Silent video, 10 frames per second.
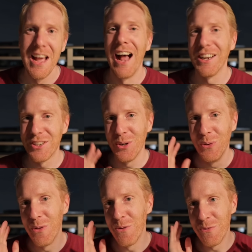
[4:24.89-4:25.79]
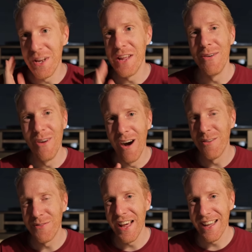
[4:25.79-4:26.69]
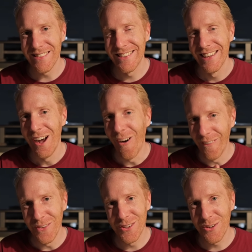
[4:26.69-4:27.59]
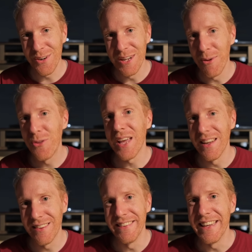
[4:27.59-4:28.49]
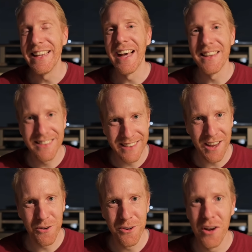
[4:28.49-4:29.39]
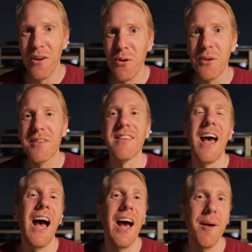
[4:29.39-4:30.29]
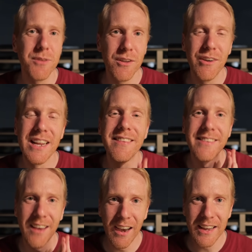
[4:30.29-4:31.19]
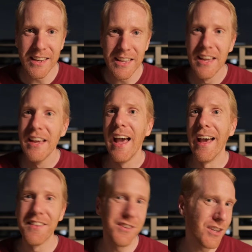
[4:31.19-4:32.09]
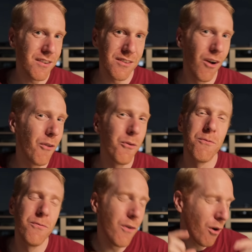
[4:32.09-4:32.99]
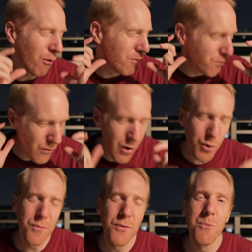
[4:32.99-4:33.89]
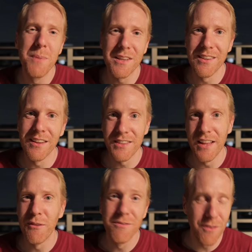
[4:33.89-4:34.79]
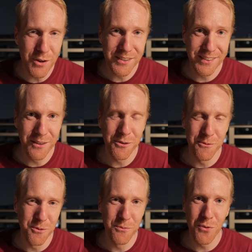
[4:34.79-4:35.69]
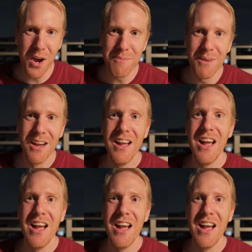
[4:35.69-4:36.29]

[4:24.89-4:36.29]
I'll show the video of that on the screen, but you can see that Saturn looks absolutely tiny. And it's just on, a ve on very few pixels at the very center of the frame